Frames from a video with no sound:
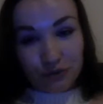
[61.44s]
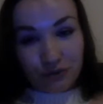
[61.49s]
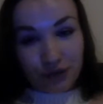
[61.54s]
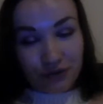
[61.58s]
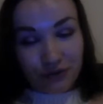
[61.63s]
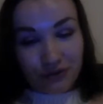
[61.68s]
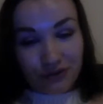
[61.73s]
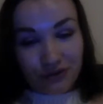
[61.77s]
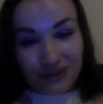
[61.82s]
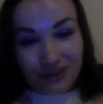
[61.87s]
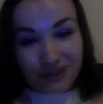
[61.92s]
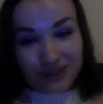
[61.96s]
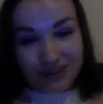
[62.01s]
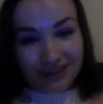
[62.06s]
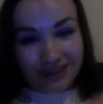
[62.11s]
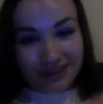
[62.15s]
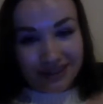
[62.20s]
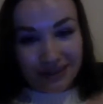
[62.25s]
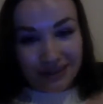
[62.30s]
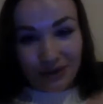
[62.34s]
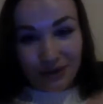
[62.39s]
months
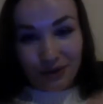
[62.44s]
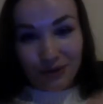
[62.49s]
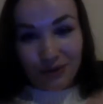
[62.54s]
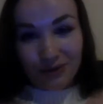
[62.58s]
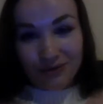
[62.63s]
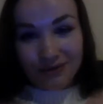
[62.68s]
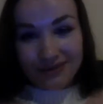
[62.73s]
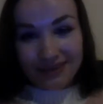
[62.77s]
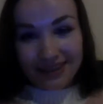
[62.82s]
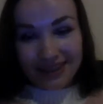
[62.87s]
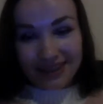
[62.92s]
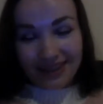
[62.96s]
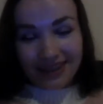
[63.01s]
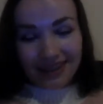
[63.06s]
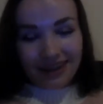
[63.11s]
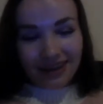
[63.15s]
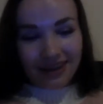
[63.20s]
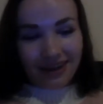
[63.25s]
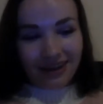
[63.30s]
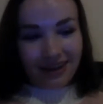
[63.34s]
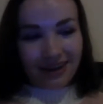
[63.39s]
ago.
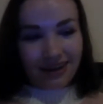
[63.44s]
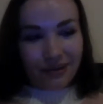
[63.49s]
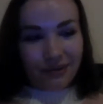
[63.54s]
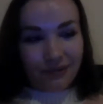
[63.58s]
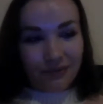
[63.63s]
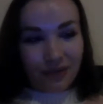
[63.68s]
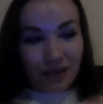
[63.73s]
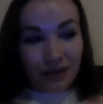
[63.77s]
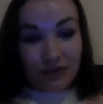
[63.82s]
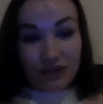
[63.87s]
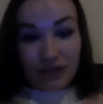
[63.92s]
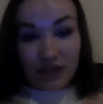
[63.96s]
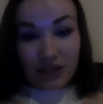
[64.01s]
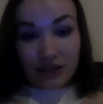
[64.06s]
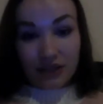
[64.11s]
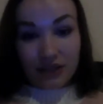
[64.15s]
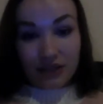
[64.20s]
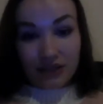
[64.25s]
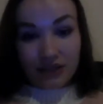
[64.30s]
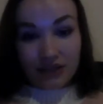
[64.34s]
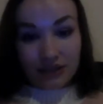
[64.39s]
I've
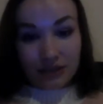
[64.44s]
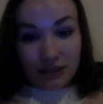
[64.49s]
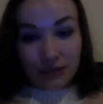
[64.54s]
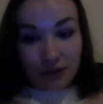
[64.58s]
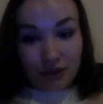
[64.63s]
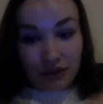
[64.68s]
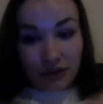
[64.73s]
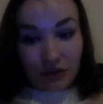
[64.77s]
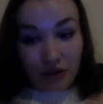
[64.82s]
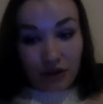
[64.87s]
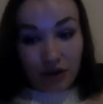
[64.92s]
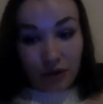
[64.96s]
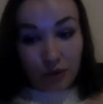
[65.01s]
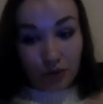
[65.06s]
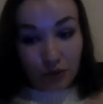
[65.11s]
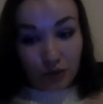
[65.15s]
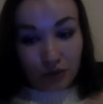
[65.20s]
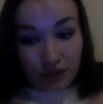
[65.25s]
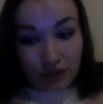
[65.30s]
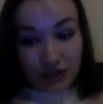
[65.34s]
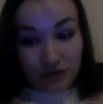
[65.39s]
studied at Queen
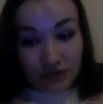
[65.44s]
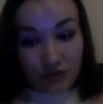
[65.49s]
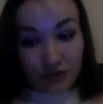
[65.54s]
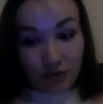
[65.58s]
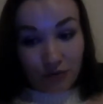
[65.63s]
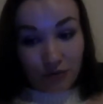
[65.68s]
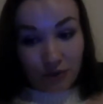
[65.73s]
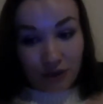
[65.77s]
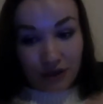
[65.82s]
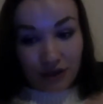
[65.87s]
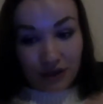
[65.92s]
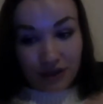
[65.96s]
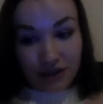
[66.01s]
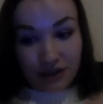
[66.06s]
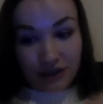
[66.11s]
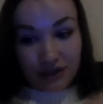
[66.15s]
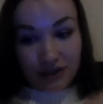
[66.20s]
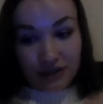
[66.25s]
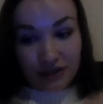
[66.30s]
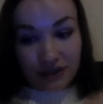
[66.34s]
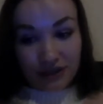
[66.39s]
Ethelburgas for
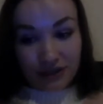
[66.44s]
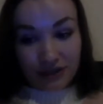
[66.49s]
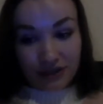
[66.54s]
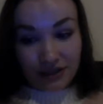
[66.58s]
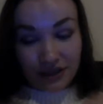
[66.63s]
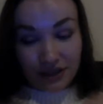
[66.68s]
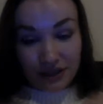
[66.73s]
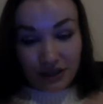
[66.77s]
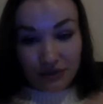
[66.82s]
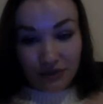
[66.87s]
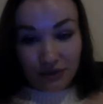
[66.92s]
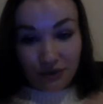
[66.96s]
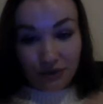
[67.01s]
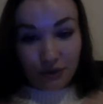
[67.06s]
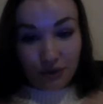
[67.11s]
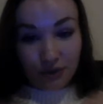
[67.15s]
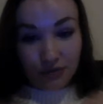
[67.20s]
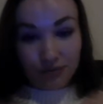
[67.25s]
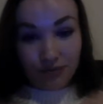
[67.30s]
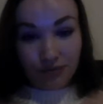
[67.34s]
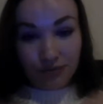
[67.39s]
my sixth
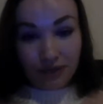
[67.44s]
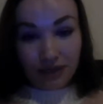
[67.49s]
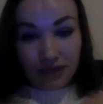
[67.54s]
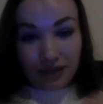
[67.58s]
form